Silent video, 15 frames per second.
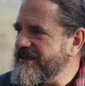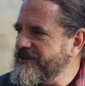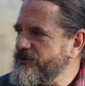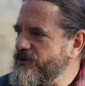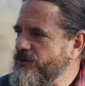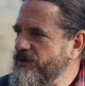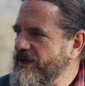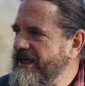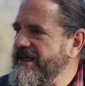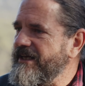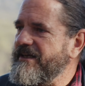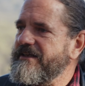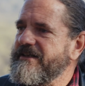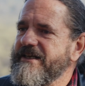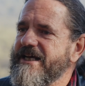you're
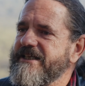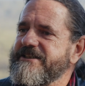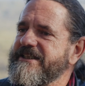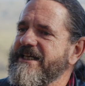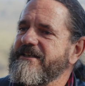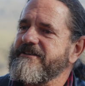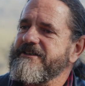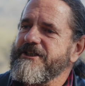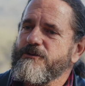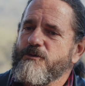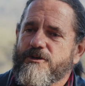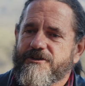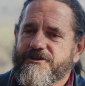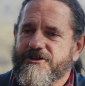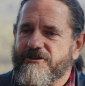any nationality you
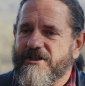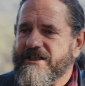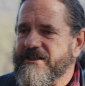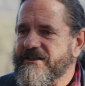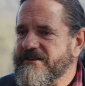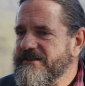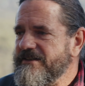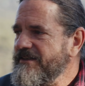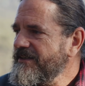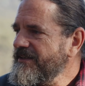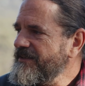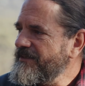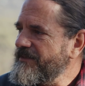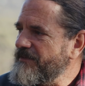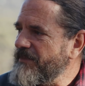want in Australia,
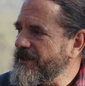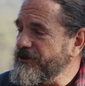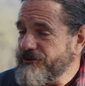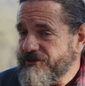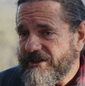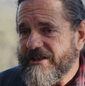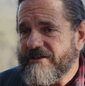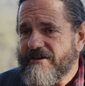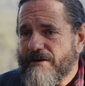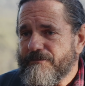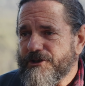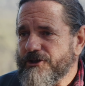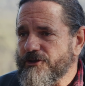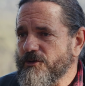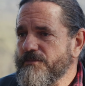but you say you're
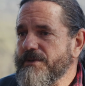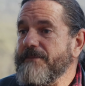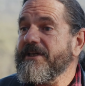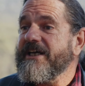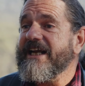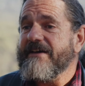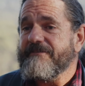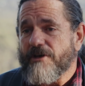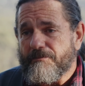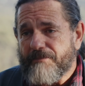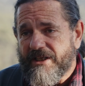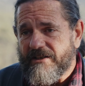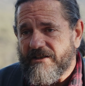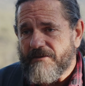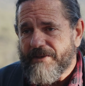Aboriginal, people are going to have an
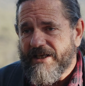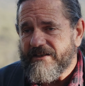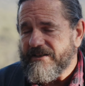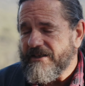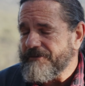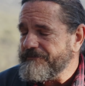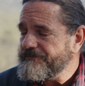opinion about that